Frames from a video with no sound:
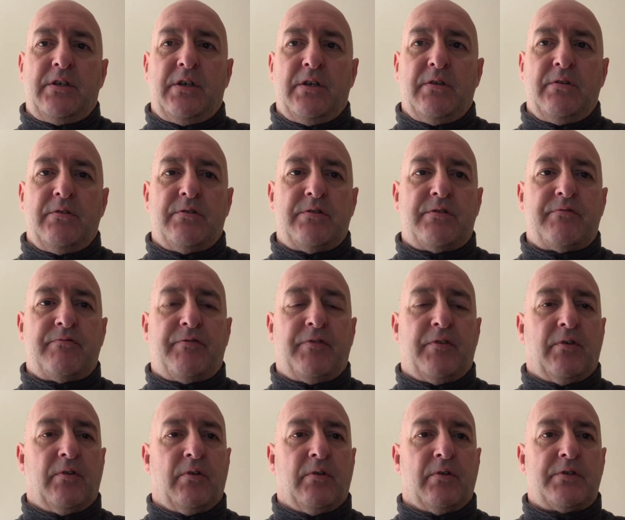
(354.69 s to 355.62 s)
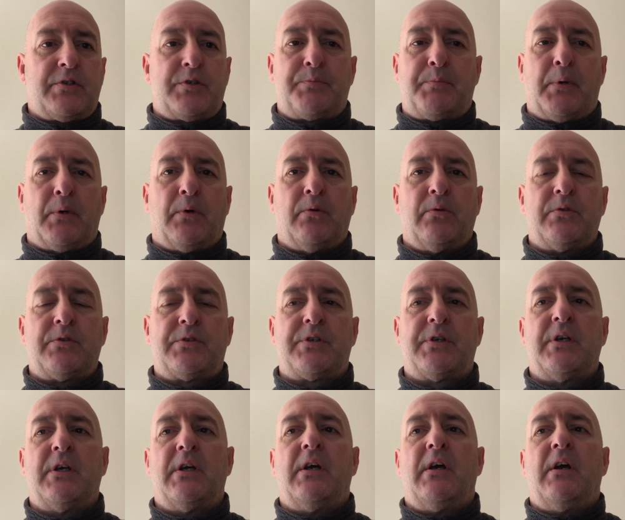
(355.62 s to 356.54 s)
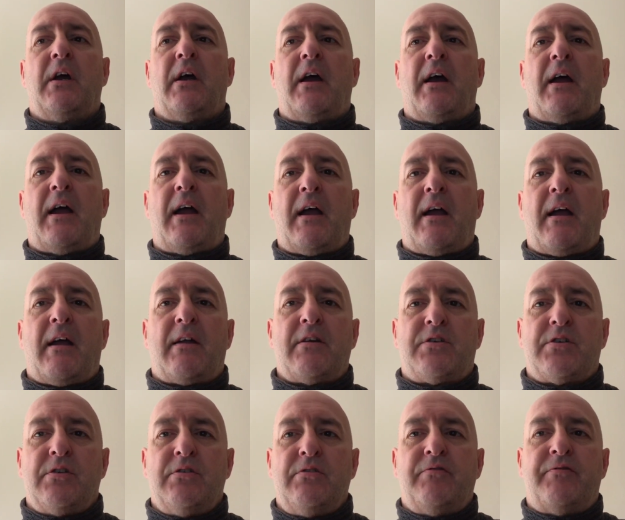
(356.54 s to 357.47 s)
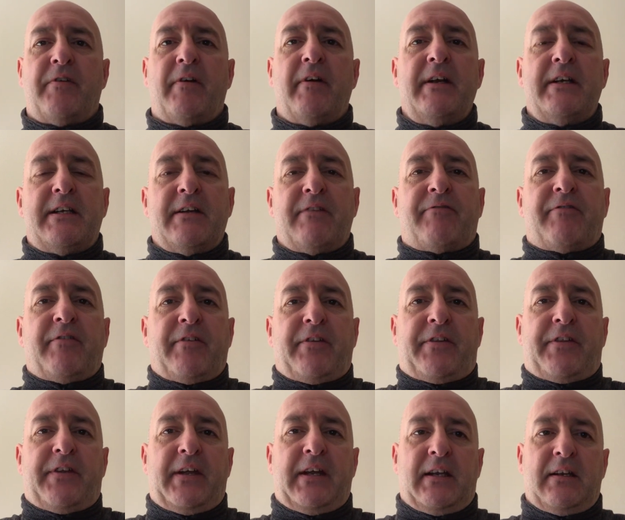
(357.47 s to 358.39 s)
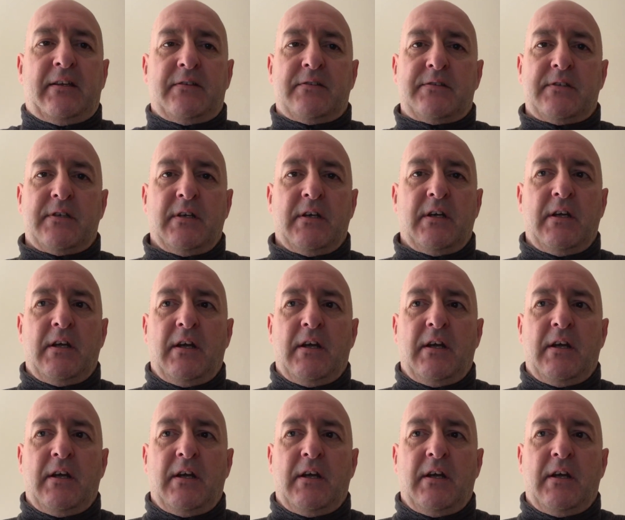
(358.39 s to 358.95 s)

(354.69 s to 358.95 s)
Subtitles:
used for sport do very different things.